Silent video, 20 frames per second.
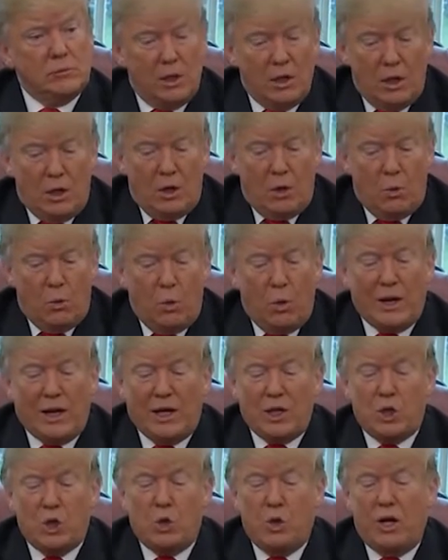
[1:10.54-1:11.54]
I mean. well,
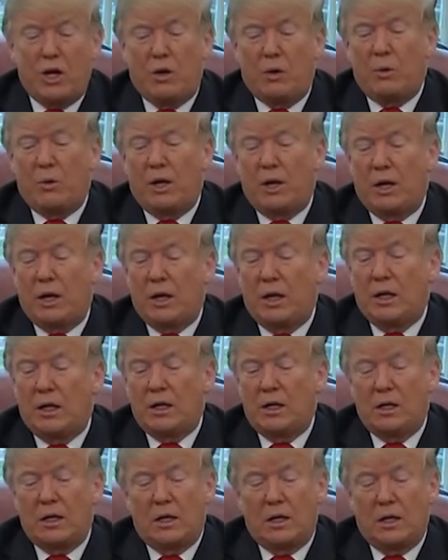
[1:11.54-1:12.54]
I do anyway,
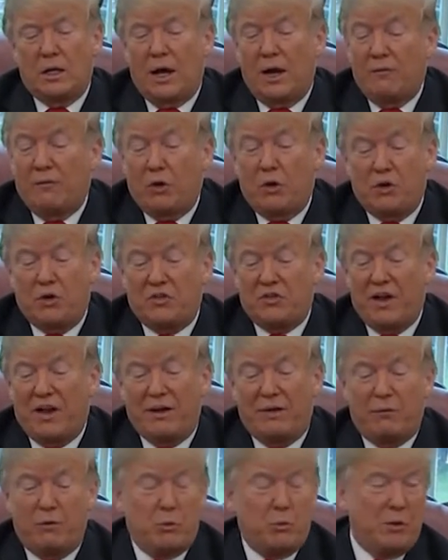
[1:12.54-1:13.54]
and uh, I've always
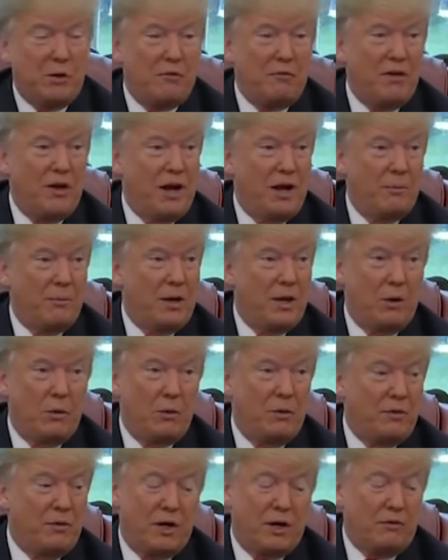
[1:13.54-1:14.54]
found him to be a fine man.
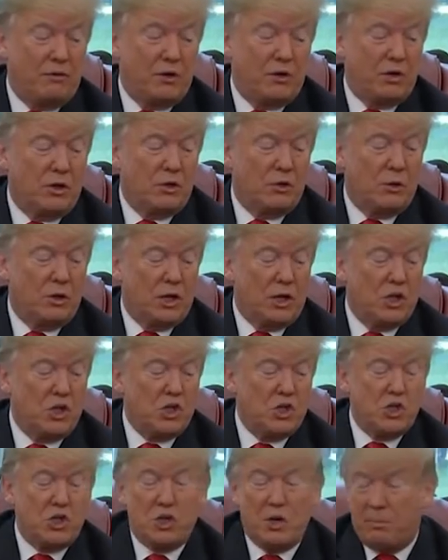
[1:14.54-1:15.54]
We've had a very good
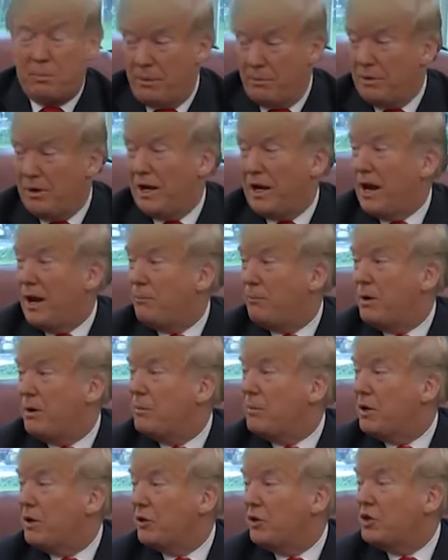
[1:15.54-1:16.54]
relationship. I'm not happy
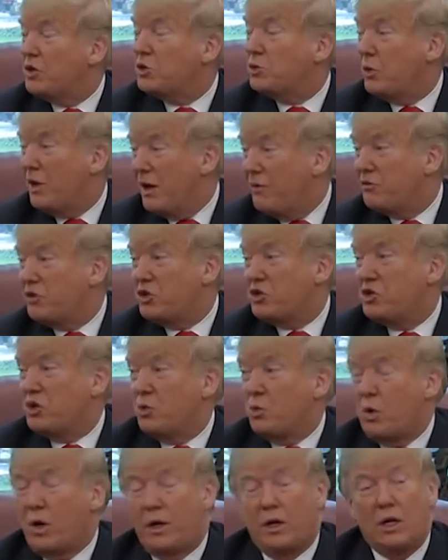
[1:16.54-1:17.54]
about this. We have to
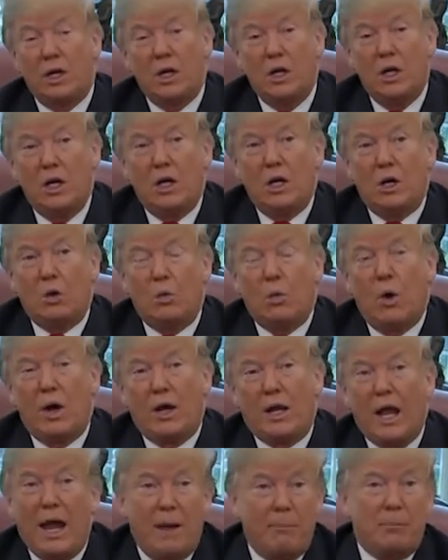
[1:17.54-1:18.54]
see what
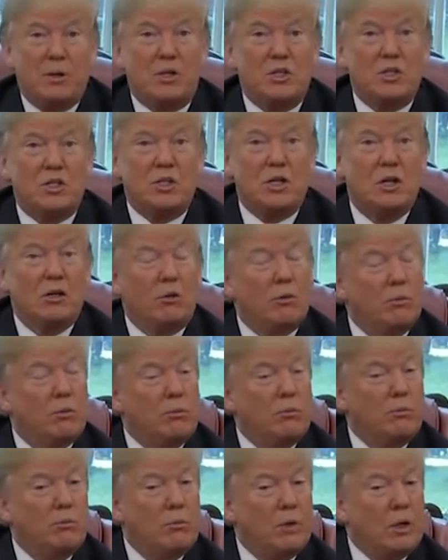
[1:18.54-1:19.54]
what happens, you know.
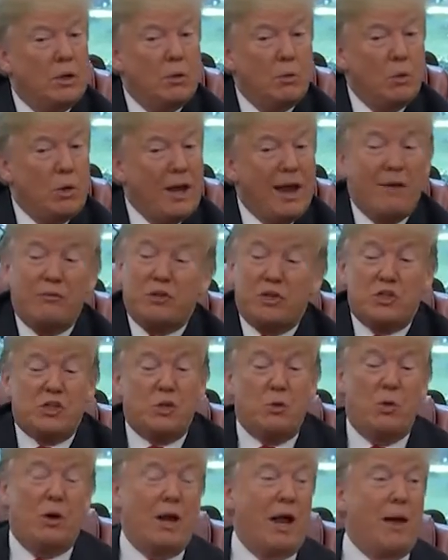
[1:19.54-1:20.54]
We have to
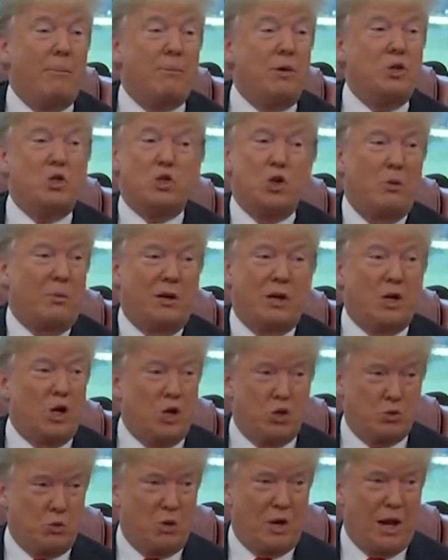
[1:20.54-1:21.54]
see what happens. Nobody
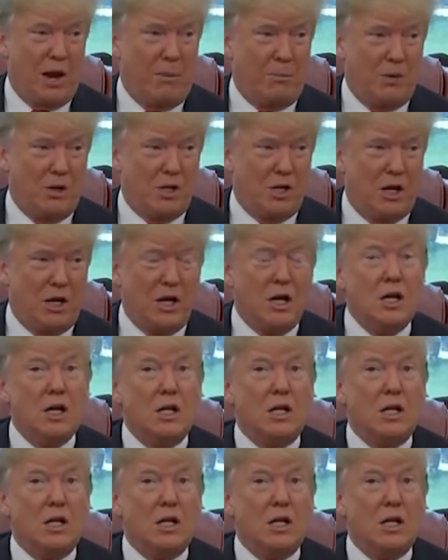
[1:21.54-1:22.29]
knows what happened yet.